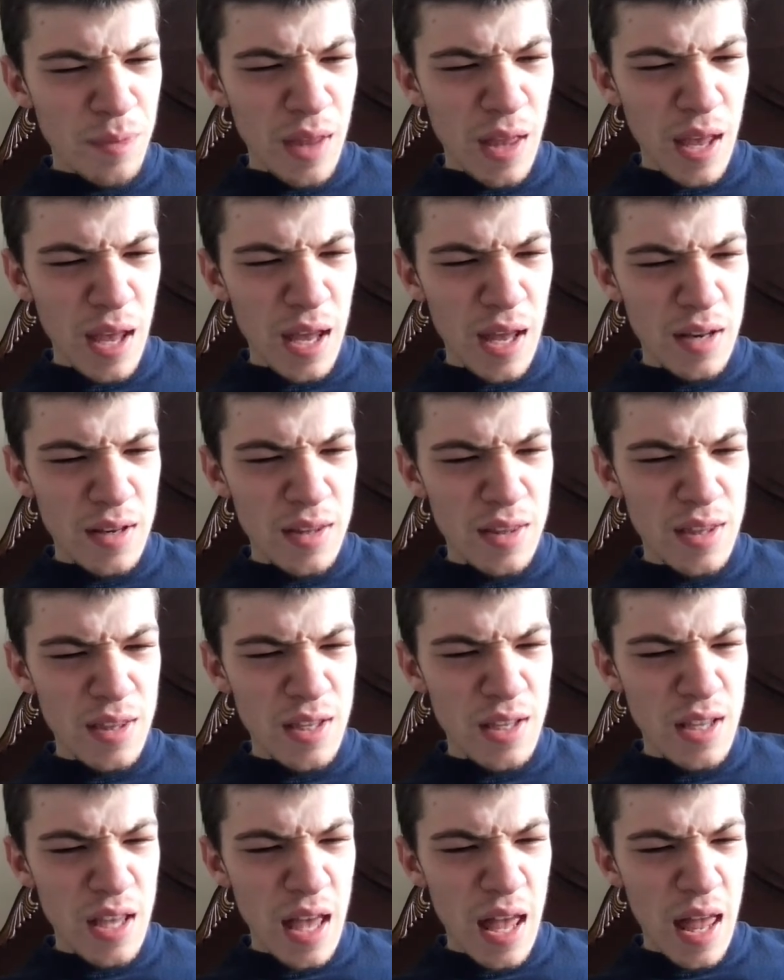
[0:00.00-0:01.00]
and
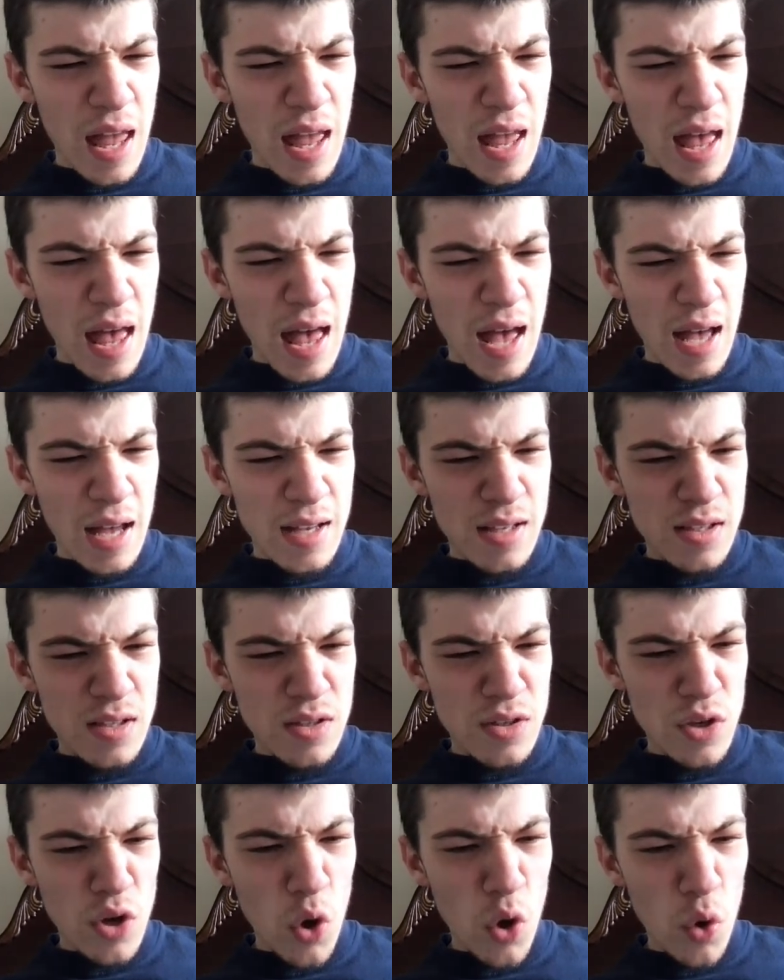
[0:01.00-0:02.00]
the x
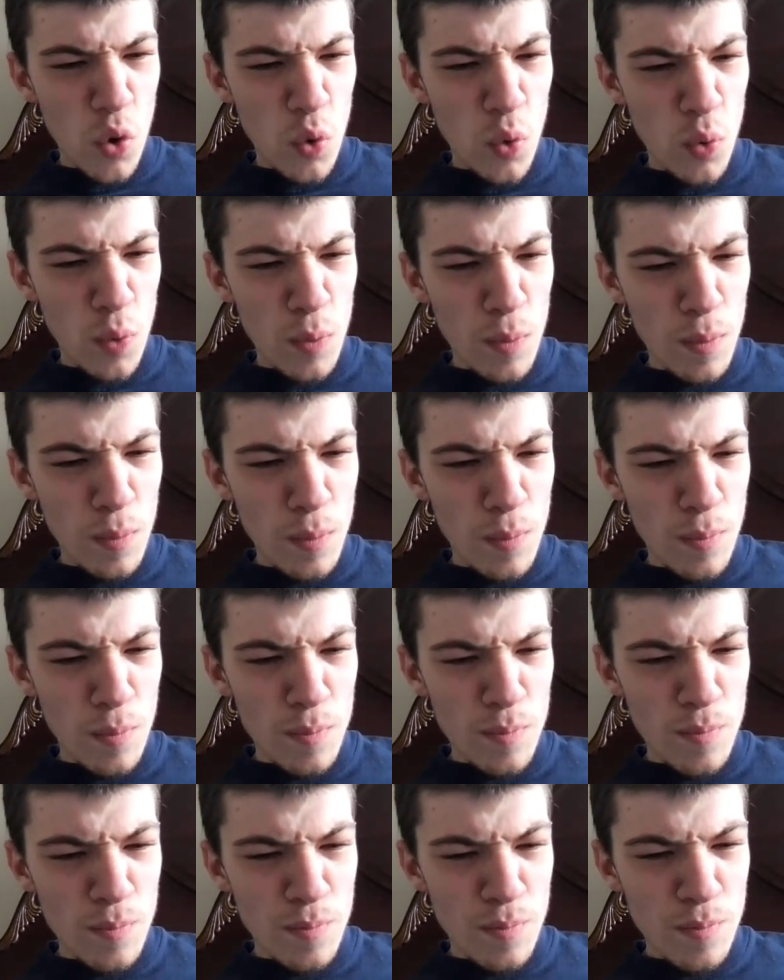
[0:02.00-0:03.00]
Exnome
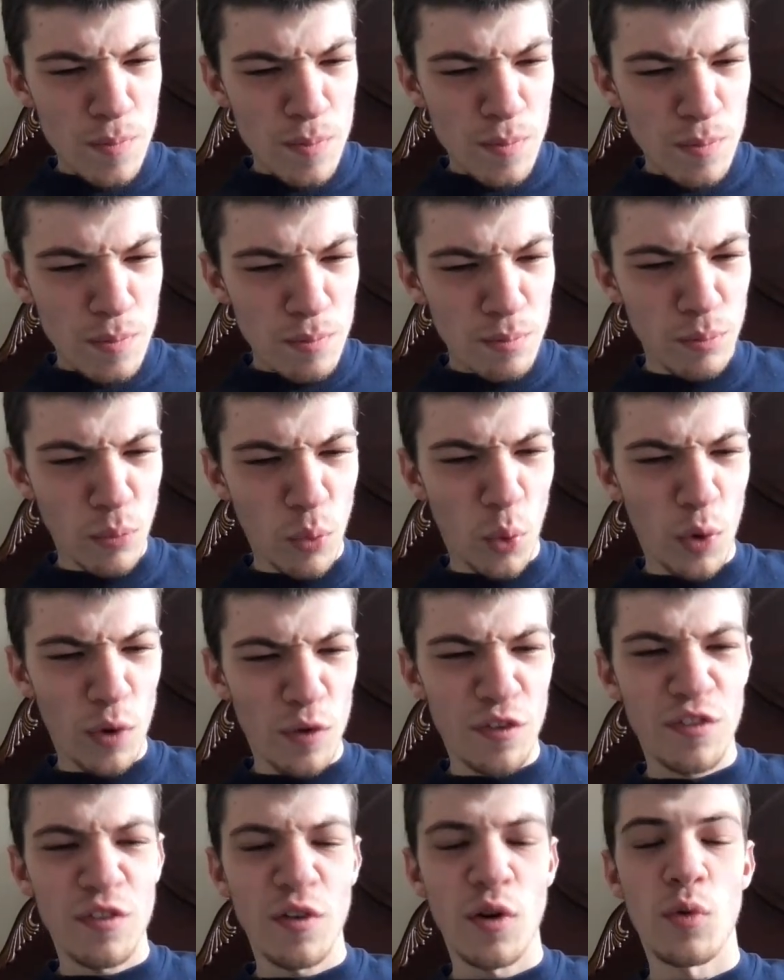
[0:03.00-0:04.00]

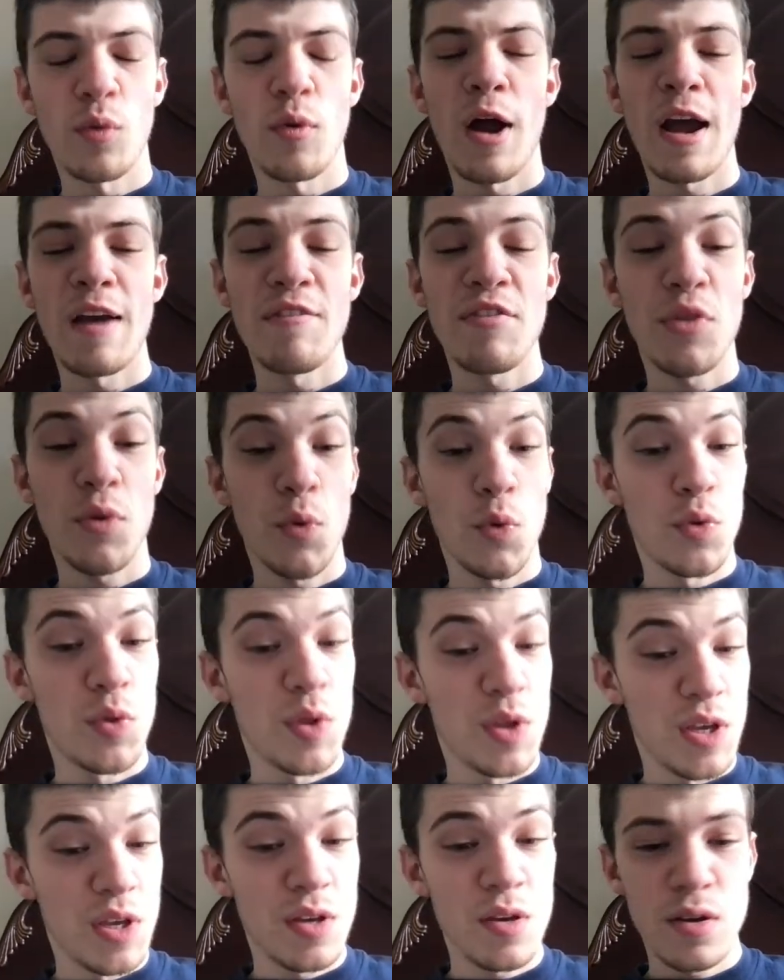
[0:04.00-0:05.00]
morph arrived through
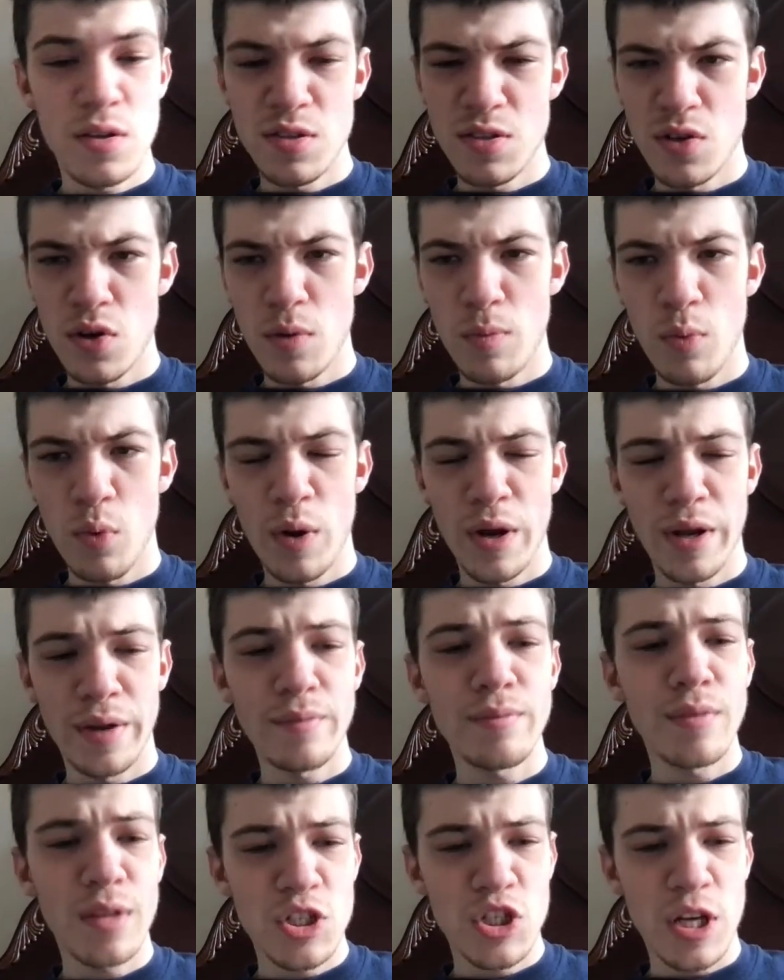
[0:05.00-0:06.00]
the zero point.
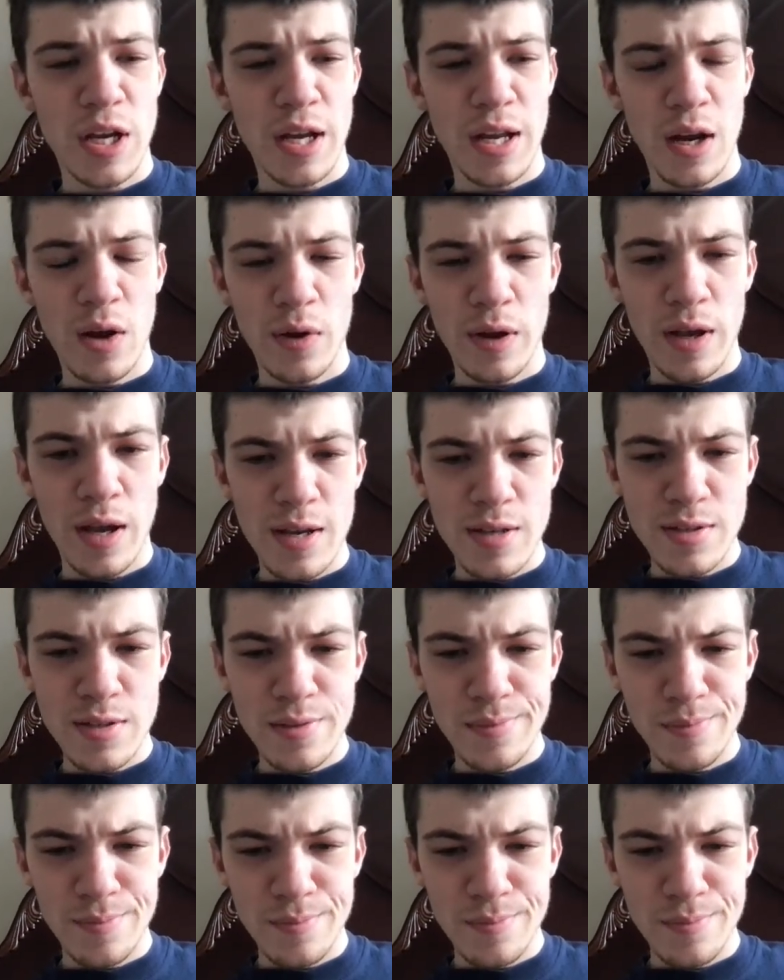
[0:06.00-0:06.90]
Let's check it out, guys.